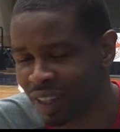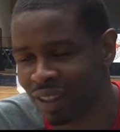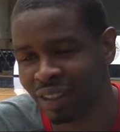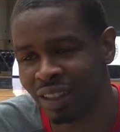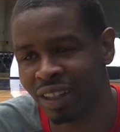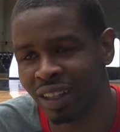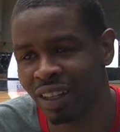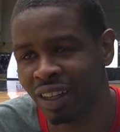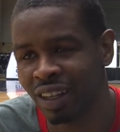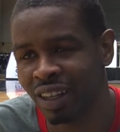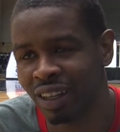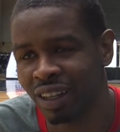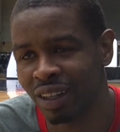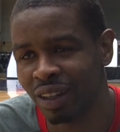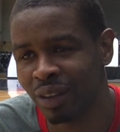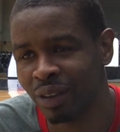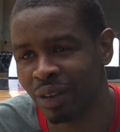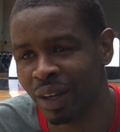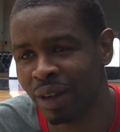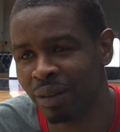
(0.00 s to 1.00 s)
out, uh,
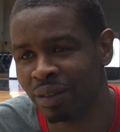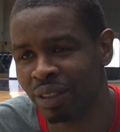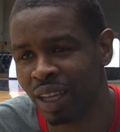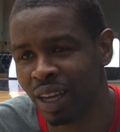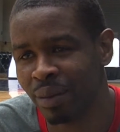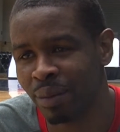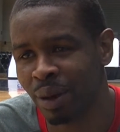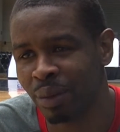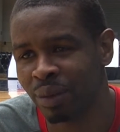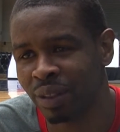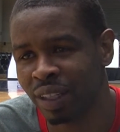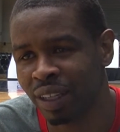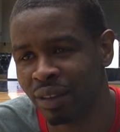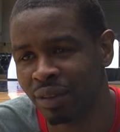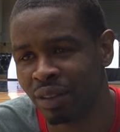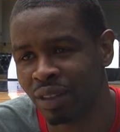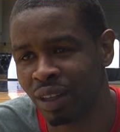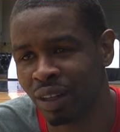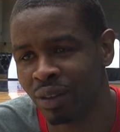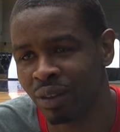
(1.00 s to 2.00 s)
every time I would
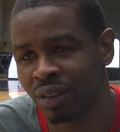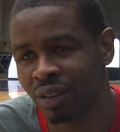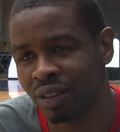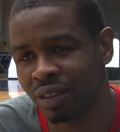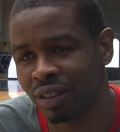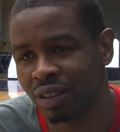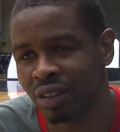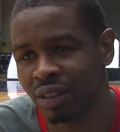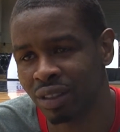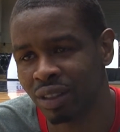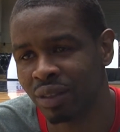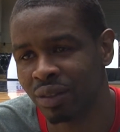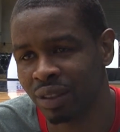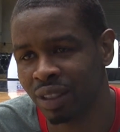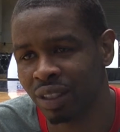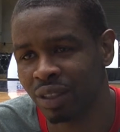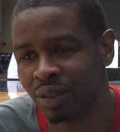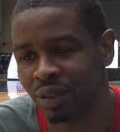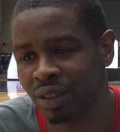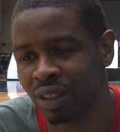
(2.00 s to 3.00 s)
leave to go, you know I'm
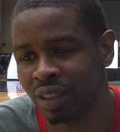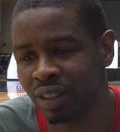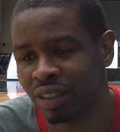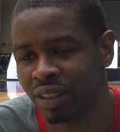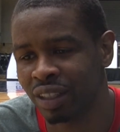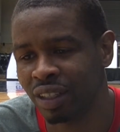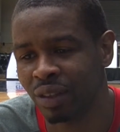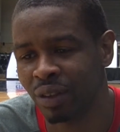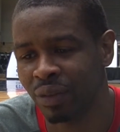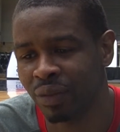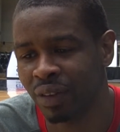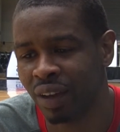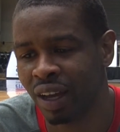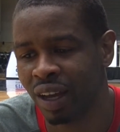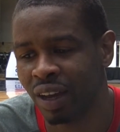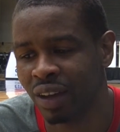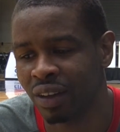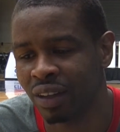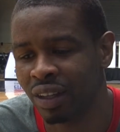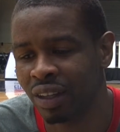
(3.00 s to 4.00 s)
saying, to another city or fly
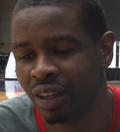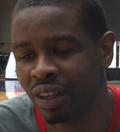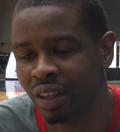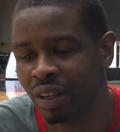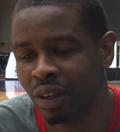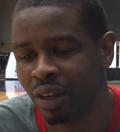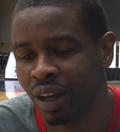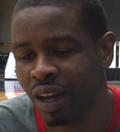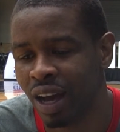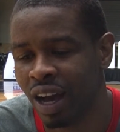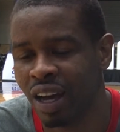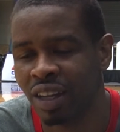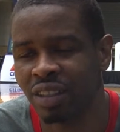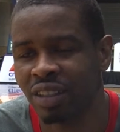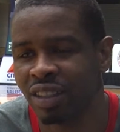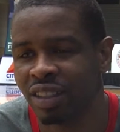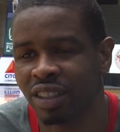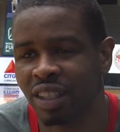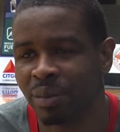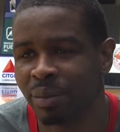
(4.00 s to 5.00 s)
out, I
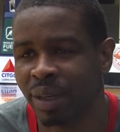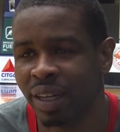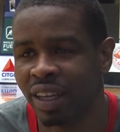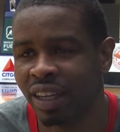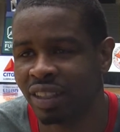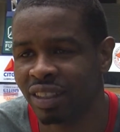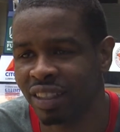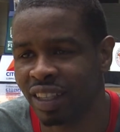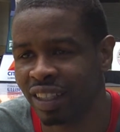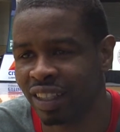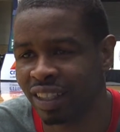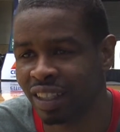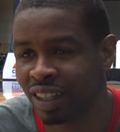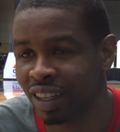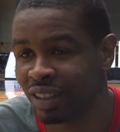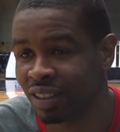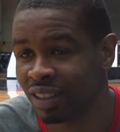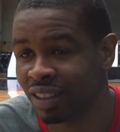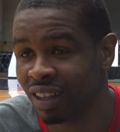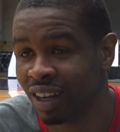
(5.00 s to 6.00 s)
just give him a handshake and
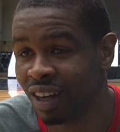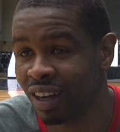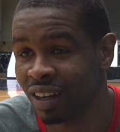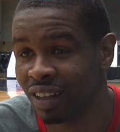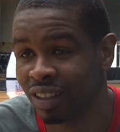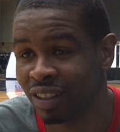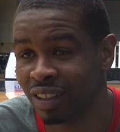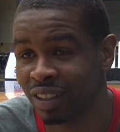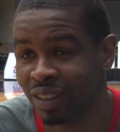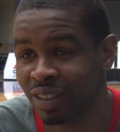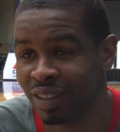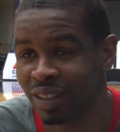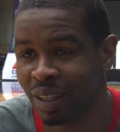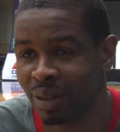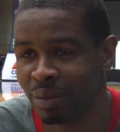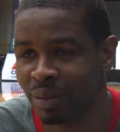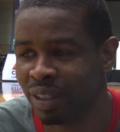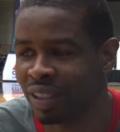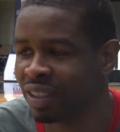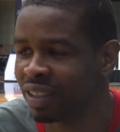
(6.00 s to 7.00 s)
get out the car, you know what I'm
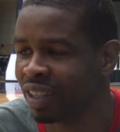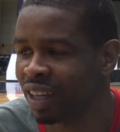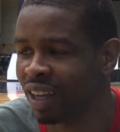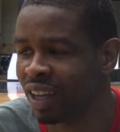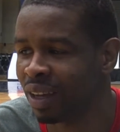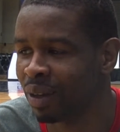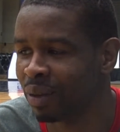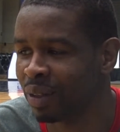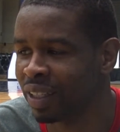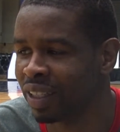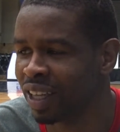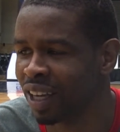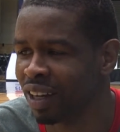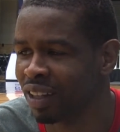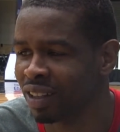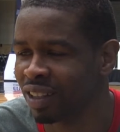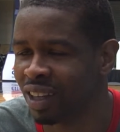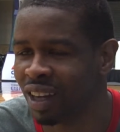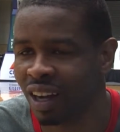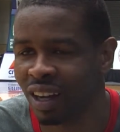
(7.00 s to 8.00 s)
saying? But this time, he got
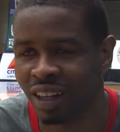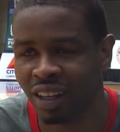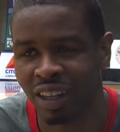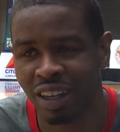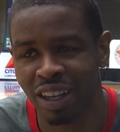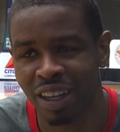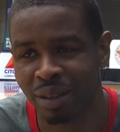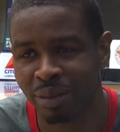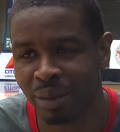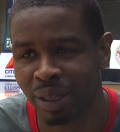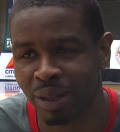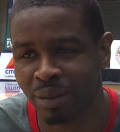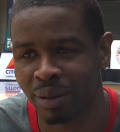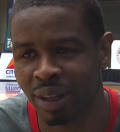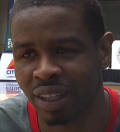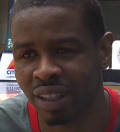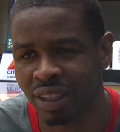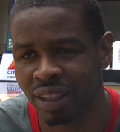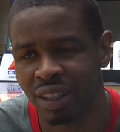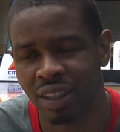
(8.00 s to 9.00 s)
out the car and hugged me, and I'm
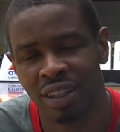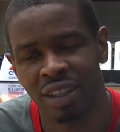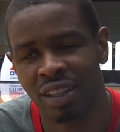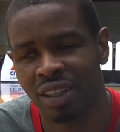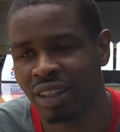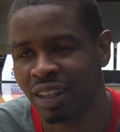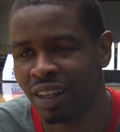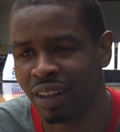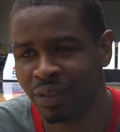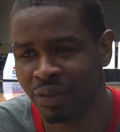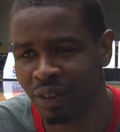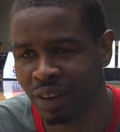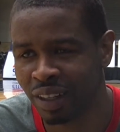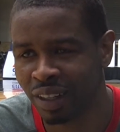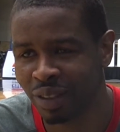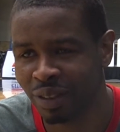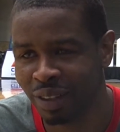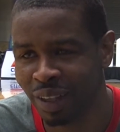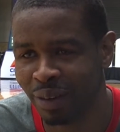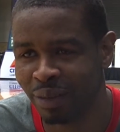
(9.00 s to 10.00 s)
like, that's
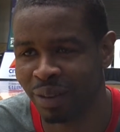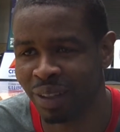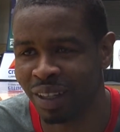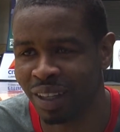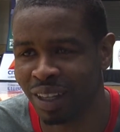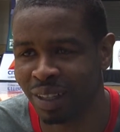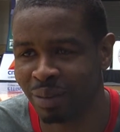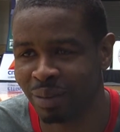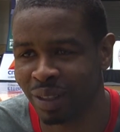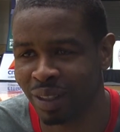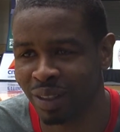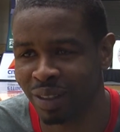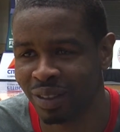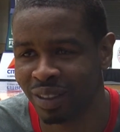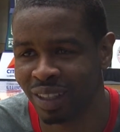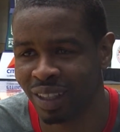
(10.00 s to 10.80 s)
funny, you never hugged me, you know what I'm